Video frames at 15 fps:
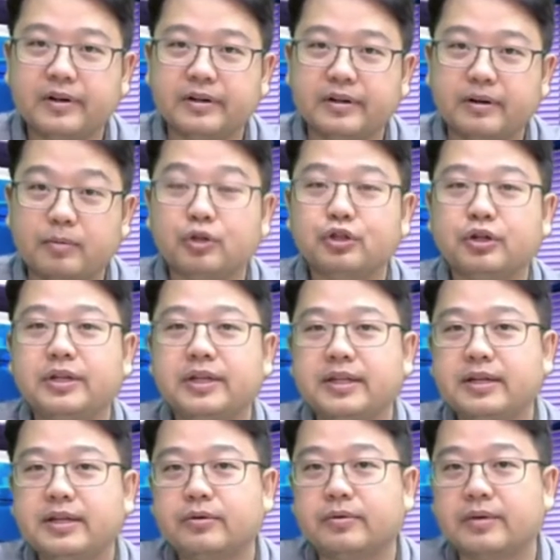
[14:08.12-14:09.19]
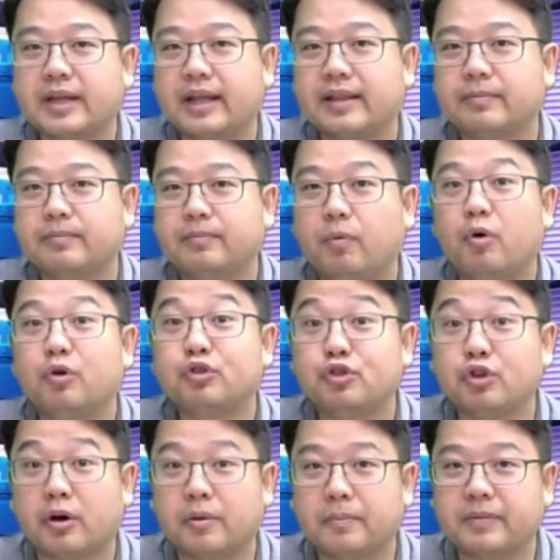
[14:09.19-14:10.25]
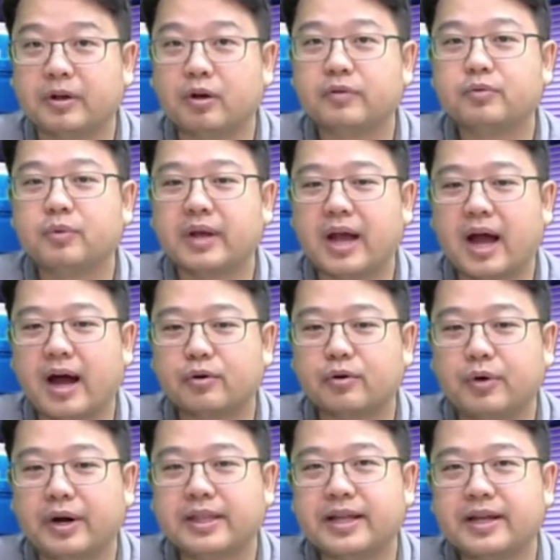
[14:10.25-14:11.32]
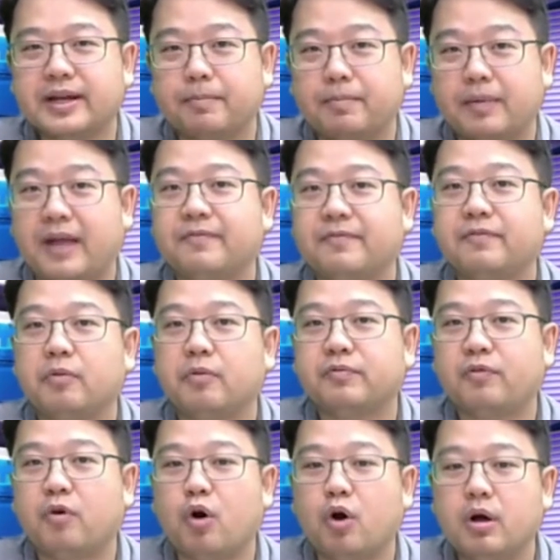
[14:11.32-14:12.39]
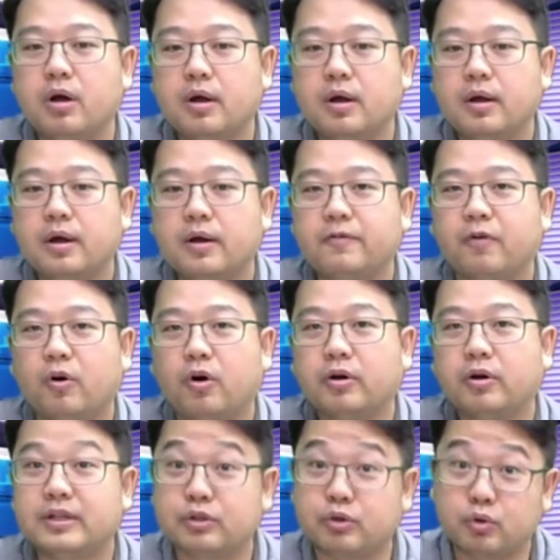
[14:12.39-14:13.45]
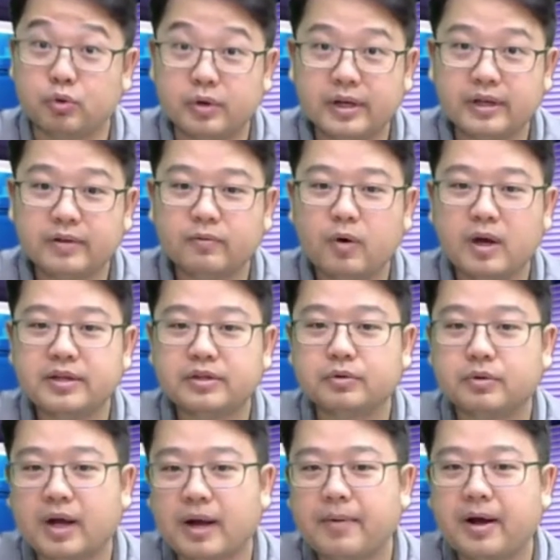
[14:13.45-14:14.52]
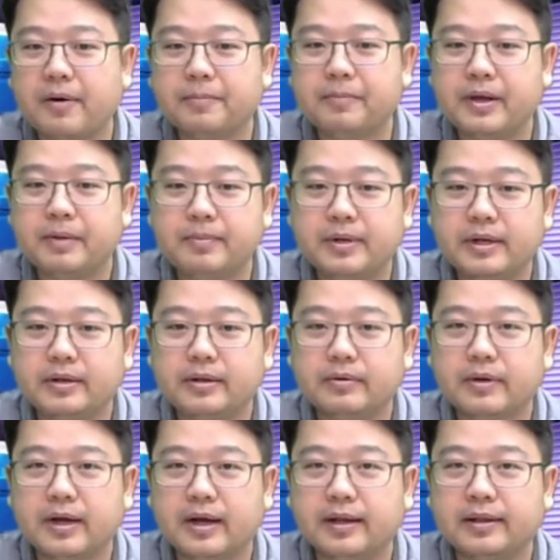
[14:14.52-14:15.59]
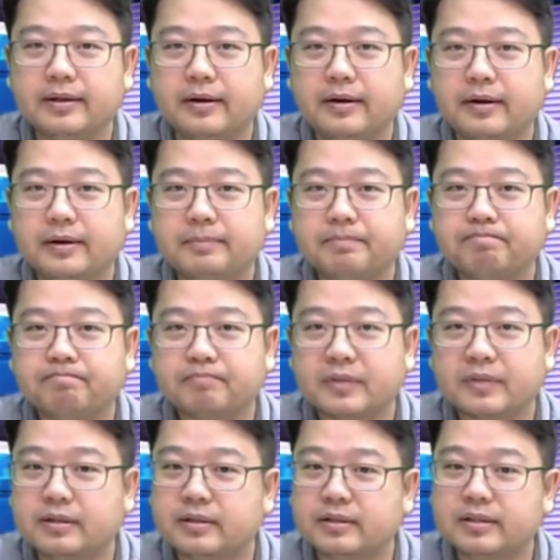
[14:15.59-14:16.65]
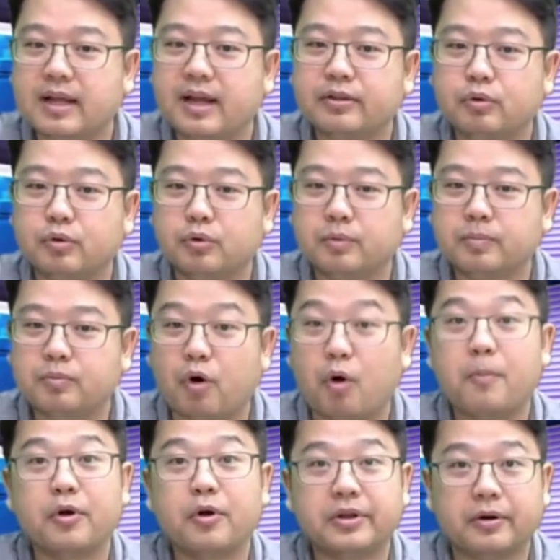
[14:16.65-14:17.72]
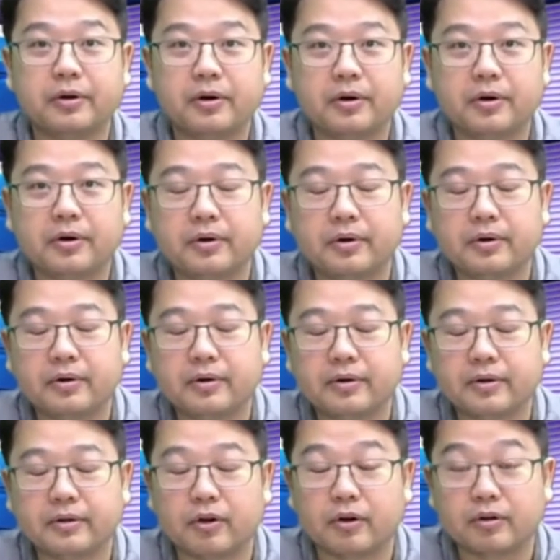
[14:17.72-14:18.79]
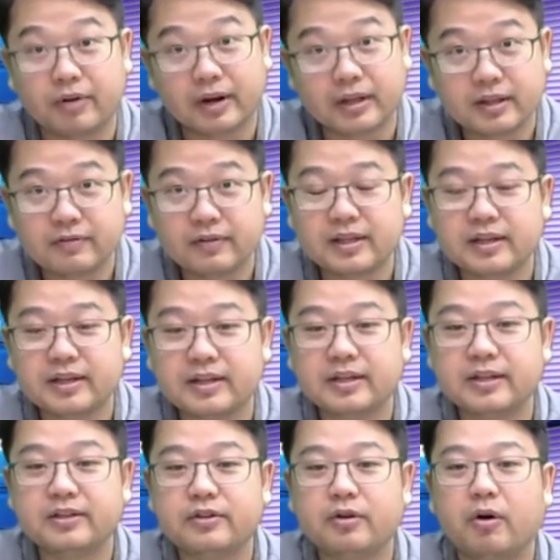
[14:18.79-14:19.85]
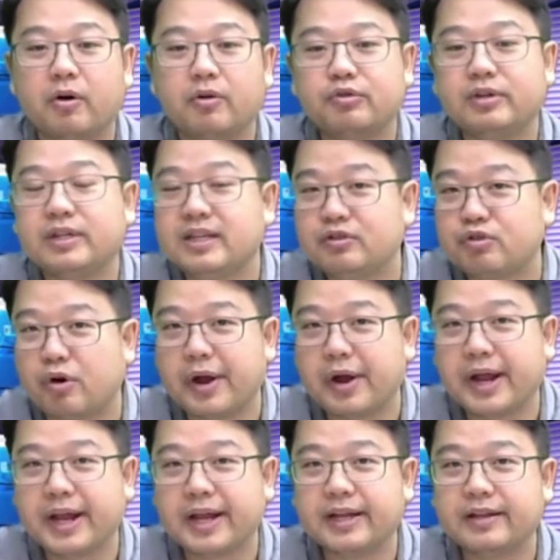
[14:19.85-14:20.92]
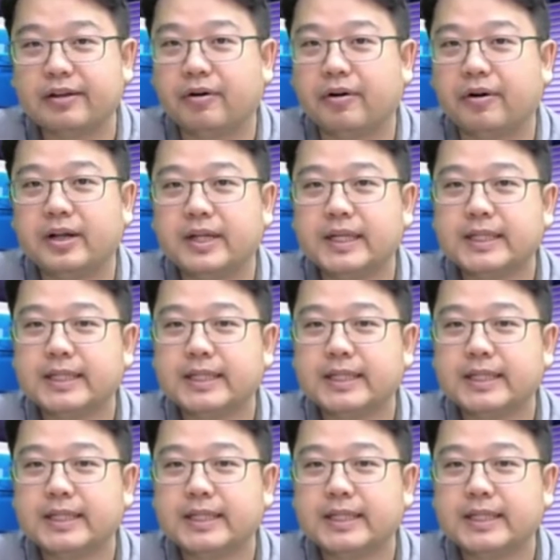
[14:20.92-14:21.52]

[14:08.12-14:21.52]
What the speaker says: an opportunity to get more job, because we are creating a platform for all the students. Once you come out, maybe you can start to promote your creativity, your 3D drawing, your